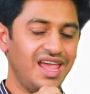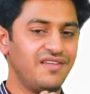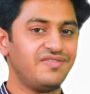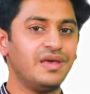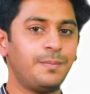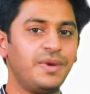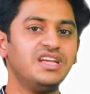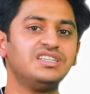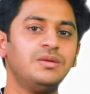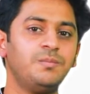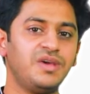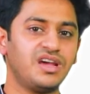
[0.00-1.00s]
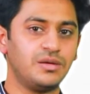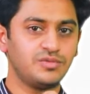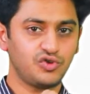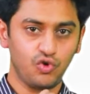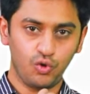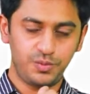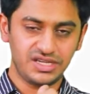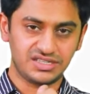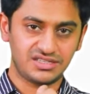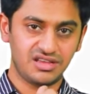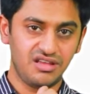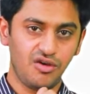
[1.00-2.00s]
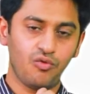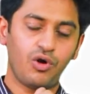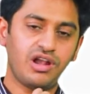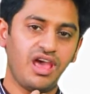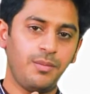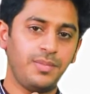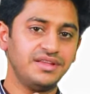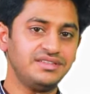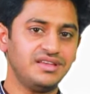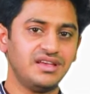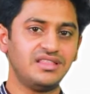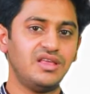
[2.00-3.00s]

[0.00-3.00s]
If the patient becomes obese, what happens?